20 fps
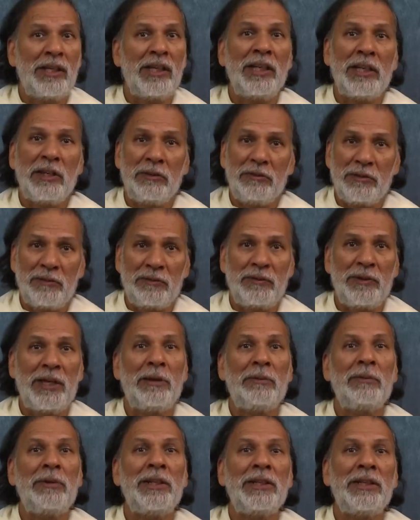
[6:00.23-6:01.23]
in our
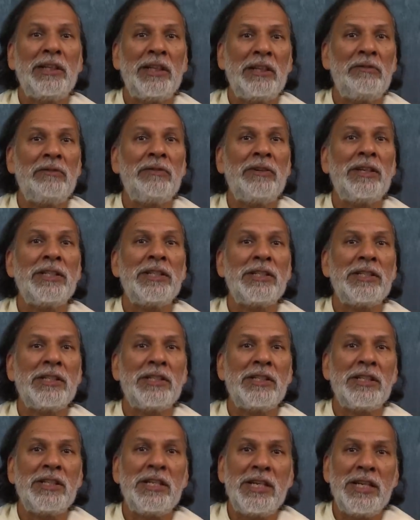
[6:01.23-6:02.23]
family there
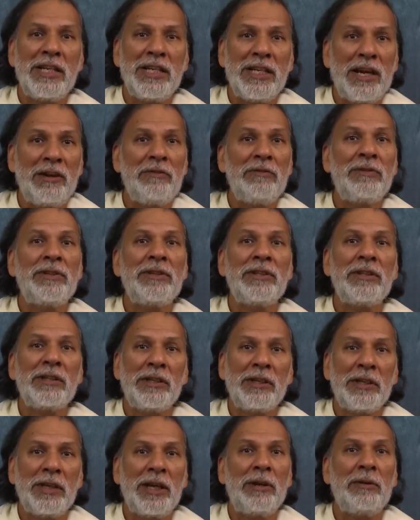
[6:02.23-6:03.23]
was never
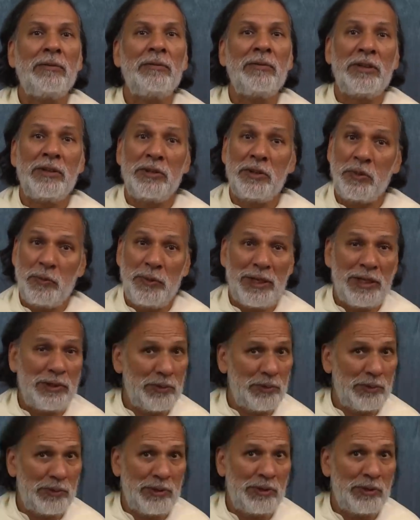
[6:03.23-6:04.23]
came
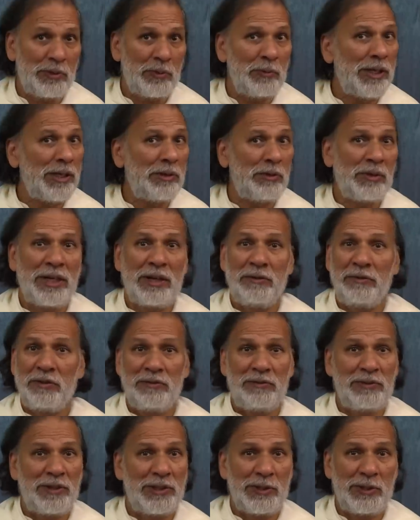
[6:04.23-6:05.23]
tomato. Tomato
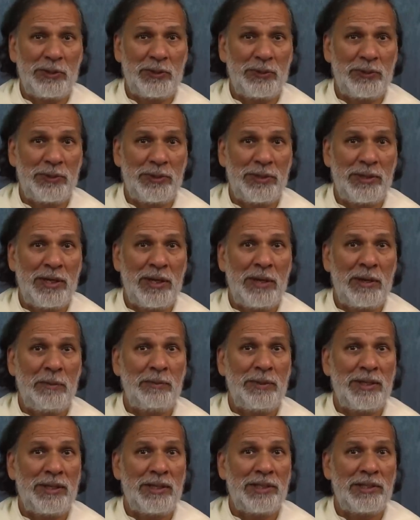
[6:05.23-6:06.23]
never was used.
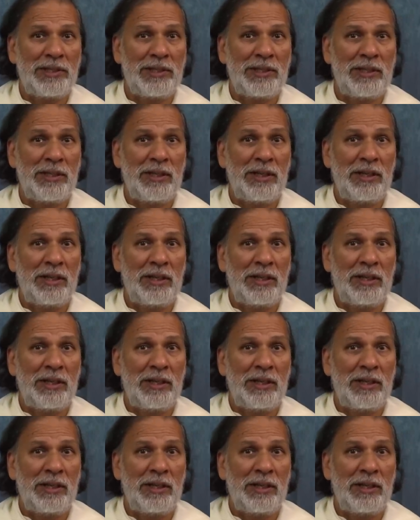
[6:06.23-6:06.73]
Because